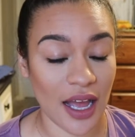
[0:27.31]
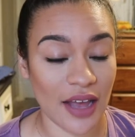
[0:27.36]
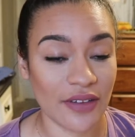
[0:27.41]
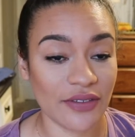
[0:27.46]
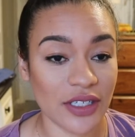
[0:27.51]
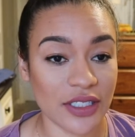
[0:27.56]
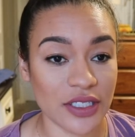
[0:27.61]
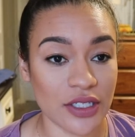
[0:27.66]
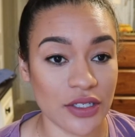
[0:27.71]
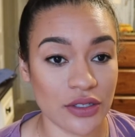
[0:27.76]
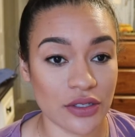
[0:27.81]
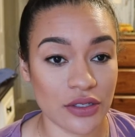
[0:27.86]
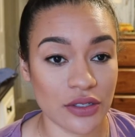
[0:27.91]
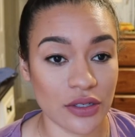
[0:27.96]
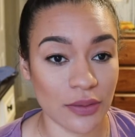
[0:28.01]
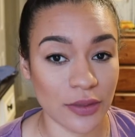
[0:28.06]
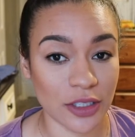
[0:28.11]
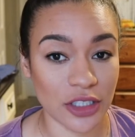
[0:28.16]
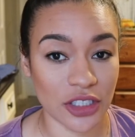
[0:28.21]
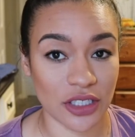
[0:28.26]
I've had
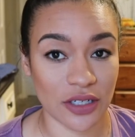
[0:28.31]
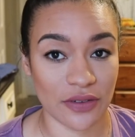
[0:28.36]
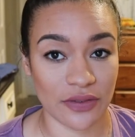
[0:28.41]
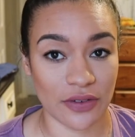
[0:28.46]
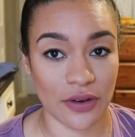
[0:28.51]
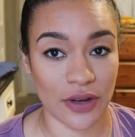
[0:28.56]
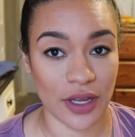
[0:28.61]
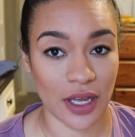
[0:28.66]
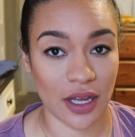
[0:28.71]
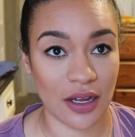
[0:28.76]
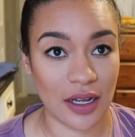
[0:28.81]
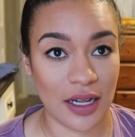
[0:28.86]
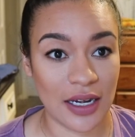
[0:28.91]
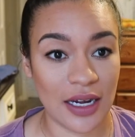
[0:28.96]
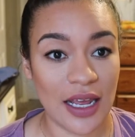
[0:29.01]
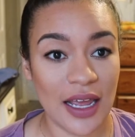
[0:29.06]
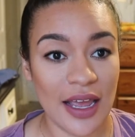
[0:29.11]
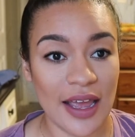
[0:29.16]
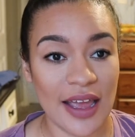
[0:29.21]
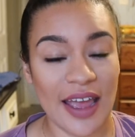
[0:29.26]
so much stuff going
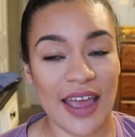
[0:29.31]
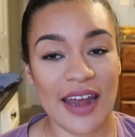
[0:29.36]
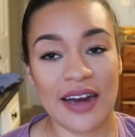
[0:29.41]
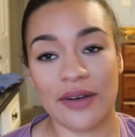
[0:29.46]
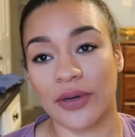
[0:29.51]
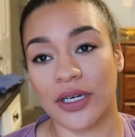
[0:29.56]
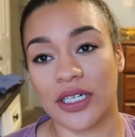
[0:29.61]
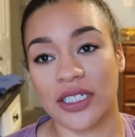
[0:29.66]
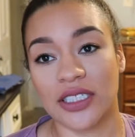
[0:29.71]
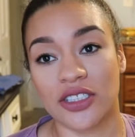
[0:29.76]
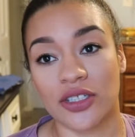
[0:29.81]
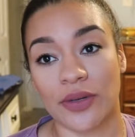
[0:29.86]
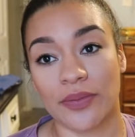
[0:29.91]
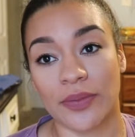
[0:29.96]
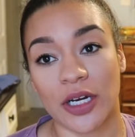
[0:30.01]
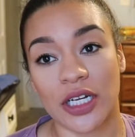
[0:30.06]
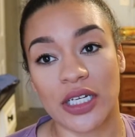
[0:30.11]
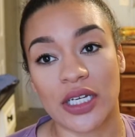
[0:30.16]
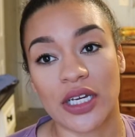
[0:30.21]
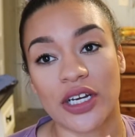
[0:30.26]
on, and I wanted to
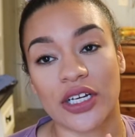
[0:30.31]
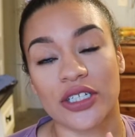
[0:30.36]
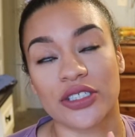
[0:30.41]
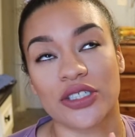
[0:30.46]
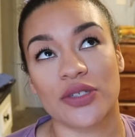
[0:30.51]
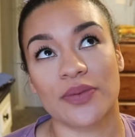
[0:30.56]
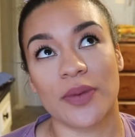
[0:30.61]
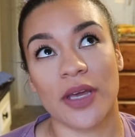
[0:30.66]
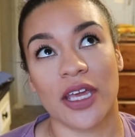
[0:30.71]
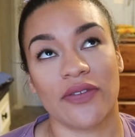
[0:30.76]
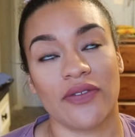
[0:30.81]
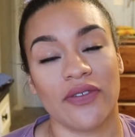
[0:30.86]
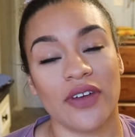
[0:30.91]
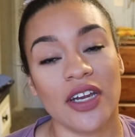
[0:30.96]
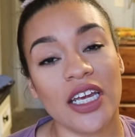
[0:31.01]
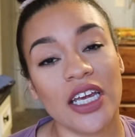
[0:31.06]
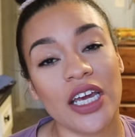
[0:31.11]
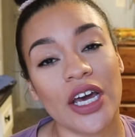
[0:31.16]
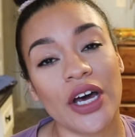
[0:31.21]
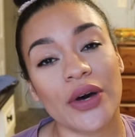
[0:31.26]
jump on here and just make a
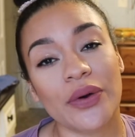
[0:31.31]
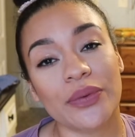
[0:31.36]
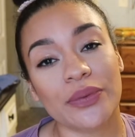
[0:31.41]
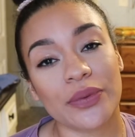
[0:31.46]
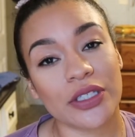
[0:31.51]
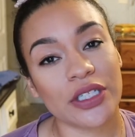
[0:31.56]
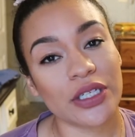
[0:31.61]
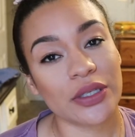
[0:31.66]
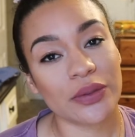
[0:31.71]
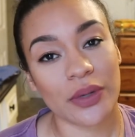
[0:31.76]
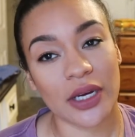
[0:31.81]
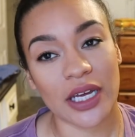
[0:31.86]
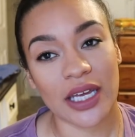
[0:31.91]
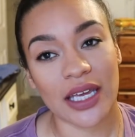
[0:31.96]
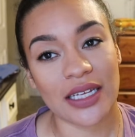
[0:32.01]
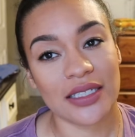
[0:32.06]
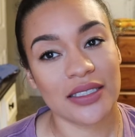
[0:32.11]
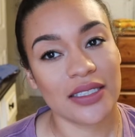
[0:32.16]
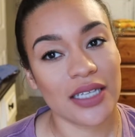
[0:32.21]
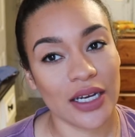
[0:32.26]
video really
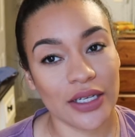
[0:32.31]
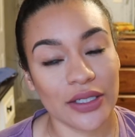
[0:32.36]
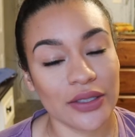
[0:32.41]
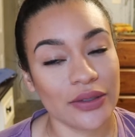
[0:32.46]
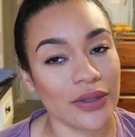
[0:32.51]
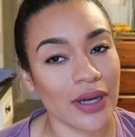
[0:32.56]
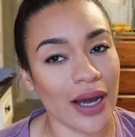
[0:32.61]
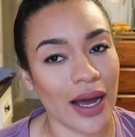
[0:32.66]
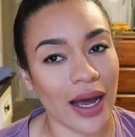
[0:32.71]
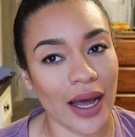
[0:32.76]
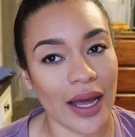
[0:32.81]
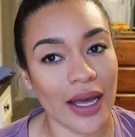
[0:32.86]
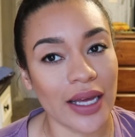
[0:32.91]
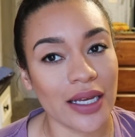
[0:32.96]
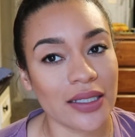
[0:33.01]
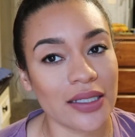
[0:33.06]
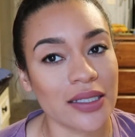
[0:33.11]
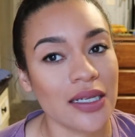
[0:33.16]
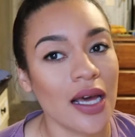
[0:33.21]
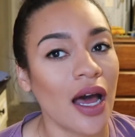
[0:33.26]
quick and tell you
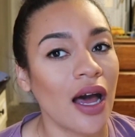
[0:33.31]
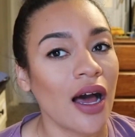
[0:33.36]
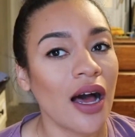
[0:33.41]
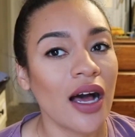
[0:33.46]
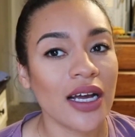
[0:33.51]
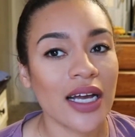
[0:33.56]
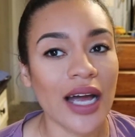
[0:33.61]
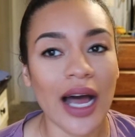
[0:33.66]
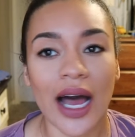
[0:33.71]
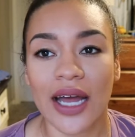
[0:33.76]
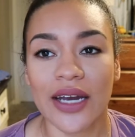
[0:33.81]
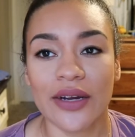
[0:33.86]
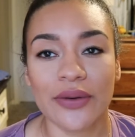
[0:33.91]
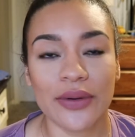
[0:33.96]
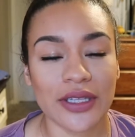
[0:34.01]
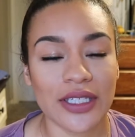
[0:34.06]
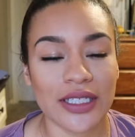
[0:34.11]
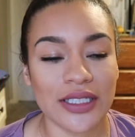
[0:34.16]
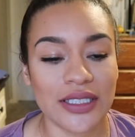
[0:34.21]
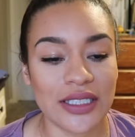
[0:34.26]
guys kind of
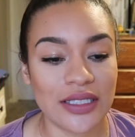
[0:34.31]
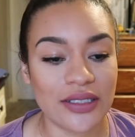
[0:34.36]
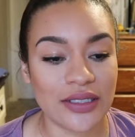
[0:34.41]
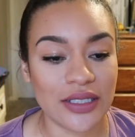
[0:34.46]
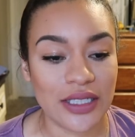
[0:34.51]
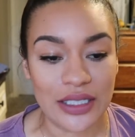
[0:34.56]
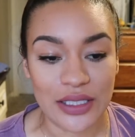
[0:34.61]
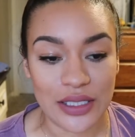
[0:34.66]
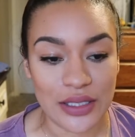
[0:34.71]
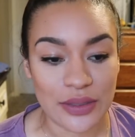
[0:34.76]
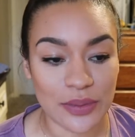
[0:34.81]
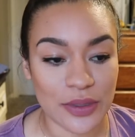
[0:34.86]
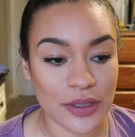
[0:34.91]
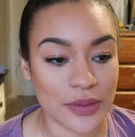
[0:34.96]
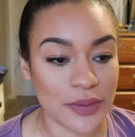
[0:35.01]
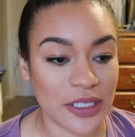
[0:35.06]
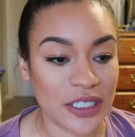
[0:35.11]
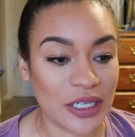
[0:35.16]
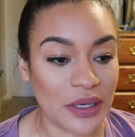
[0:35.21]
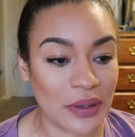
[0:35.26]
what the deal is,
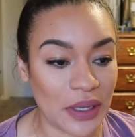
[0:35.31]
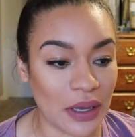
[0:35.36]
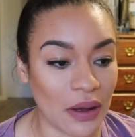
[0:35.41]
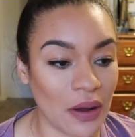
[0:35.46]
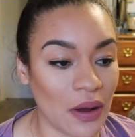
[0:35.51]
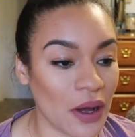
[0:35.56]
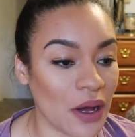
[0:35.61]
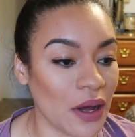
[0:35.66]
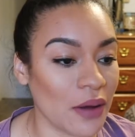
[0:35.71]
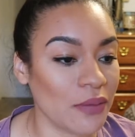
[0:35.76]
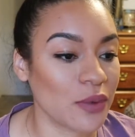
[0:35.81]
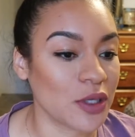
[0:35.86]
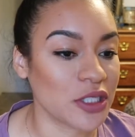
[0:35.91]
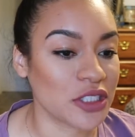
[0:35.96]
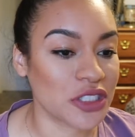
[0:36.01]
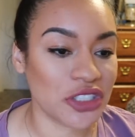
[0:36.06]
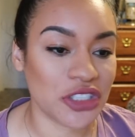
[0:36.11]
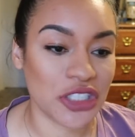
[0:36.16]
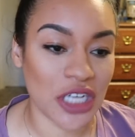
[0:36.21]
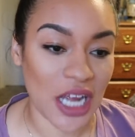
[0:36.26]
what's been going on,
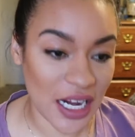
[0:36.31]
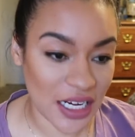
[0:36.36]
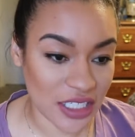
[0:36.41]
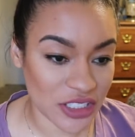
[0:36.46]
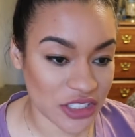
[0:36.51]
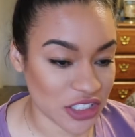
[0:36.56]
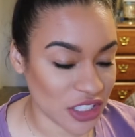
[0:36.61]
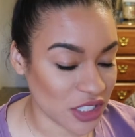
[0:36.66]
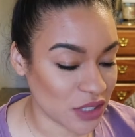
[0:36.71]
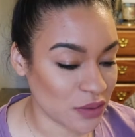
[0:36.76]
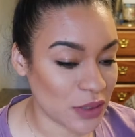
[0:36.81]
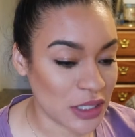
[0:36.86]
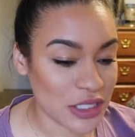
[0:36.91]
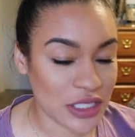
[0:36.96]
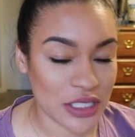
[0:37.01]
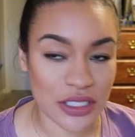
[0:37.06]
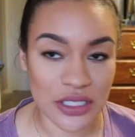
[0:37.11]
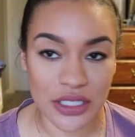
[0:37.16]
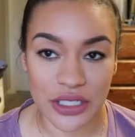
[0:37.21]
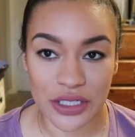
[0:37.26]
what's changing,
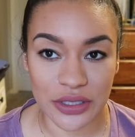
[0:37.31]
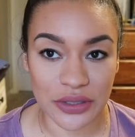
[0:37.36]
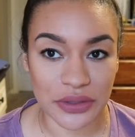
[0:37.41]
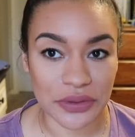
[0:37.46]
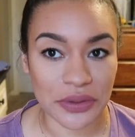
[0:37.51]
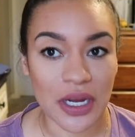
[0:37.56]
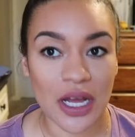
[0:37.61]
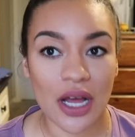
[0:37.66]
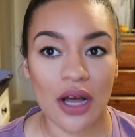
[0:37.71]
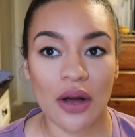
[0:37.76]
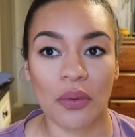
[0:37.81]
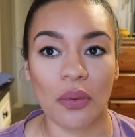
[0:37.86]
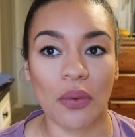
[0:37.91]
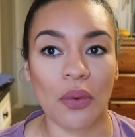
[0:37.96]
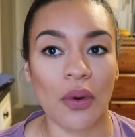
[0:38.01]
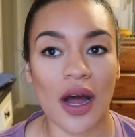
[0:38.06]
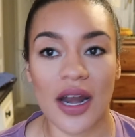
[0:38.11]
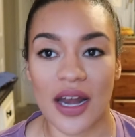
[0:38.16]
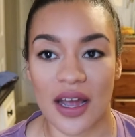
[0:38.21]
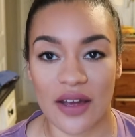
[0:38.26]
what's new,
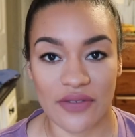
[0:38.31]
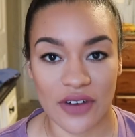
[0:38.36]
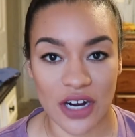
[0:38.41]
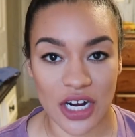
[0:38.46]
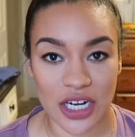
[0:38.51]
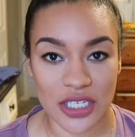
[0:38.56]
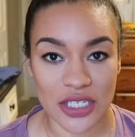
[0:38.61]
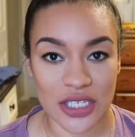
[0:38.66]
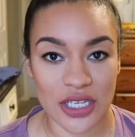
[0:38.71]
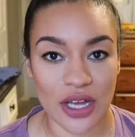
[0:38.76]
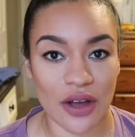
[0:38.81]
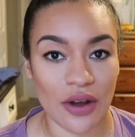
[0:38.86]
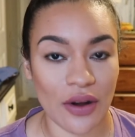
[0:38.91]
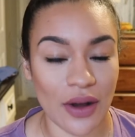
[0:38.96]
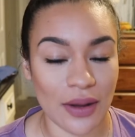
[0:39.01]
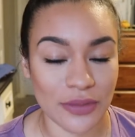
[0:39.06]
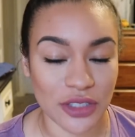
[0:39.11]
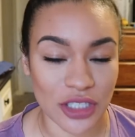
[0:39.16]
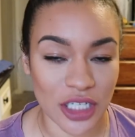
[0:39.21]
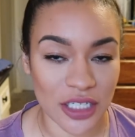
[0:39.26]
whatever. So
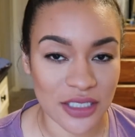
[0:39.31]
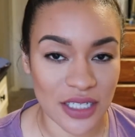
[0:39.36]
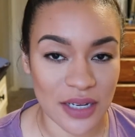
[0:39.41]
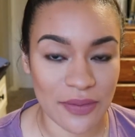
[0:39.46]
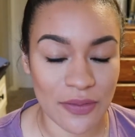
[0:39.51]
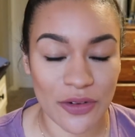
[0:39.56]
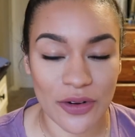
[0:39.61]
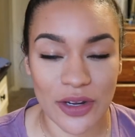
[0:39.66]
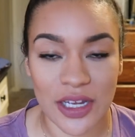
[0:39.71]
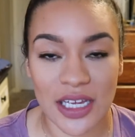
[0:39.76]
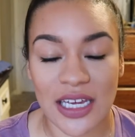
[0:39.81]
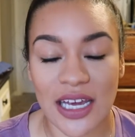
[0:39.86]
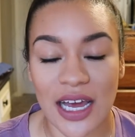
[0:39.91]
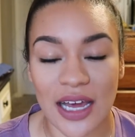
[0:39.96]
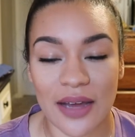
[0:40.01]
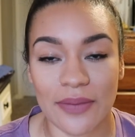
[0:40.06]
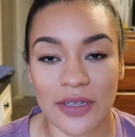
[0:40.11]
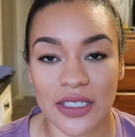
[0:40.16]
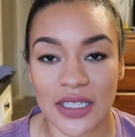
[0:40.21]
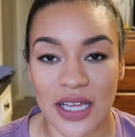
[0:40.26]
I'm Seanta Marie.
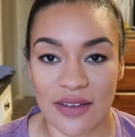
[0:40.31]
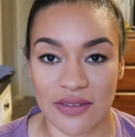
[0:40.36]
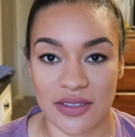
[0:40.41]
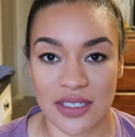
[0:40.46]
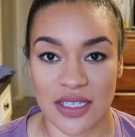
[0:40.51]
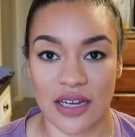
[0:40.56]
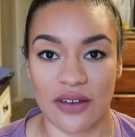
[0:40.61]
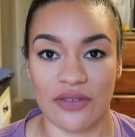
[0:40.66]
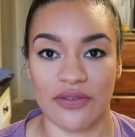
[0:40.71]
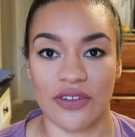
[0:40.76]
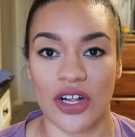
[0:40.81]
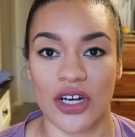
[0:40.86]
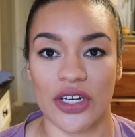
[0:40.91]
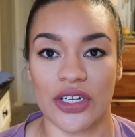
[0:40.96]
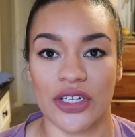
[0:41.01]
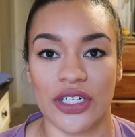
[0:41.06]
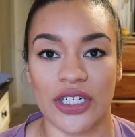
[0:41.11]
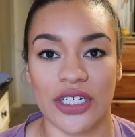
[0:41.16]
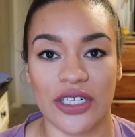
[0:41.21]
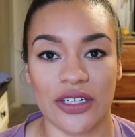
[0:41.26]
I'm a lifestyle
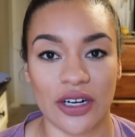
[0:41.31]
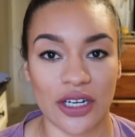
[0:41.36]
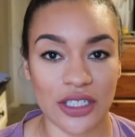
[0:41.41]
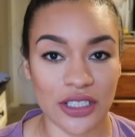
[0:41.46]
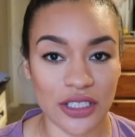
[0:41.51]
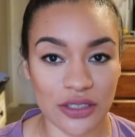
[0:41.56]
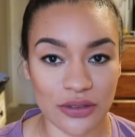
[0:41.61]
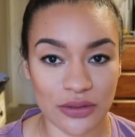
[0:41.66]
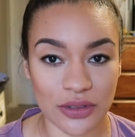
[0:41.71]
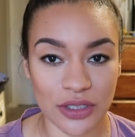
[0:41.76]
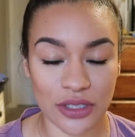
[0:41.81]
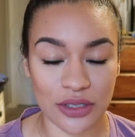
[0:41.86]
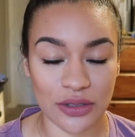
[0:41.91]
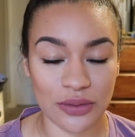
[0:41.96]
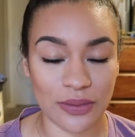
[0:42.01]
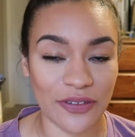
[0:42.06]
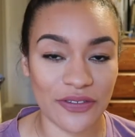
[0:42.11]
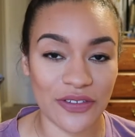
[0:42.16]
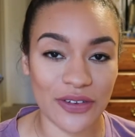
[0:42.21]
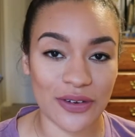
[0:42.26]
vlogger here on
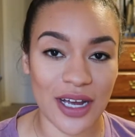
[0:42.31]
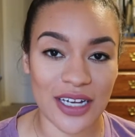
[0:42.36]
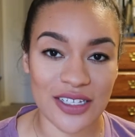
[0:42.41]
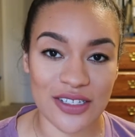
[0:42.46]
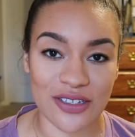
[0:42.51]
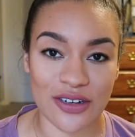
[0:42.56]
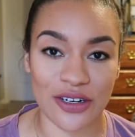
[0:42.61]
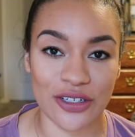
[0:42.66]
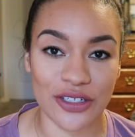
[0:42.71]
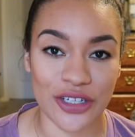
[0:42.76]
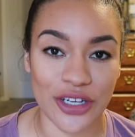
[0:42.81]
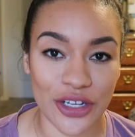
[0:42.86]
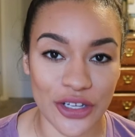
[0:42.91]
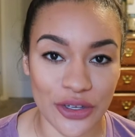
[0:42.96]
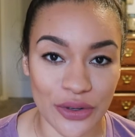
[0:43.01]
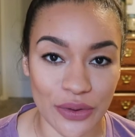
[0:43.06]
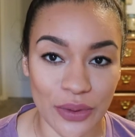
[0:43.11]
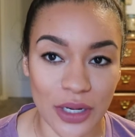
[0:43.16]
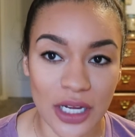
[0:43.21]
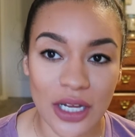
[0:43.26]
YouTube. If you guys are
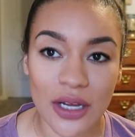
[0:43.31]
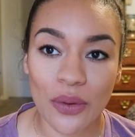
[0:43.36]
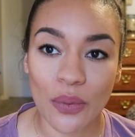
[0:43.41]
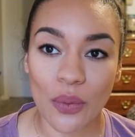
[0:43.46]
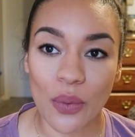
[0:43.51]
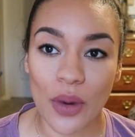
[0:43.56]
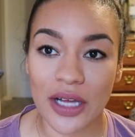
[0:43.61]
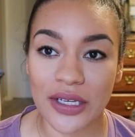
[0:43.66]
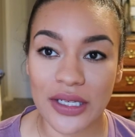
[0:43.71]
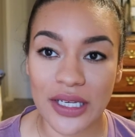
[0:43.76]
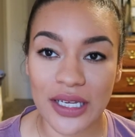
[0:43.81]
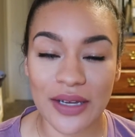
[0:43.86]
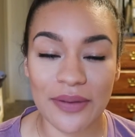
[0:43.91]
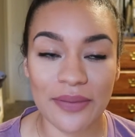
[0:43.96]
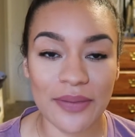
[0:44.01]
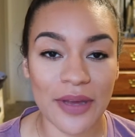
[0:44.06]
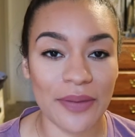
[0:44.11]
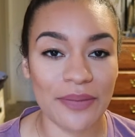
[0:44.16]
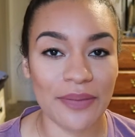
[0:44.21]
new, welcome.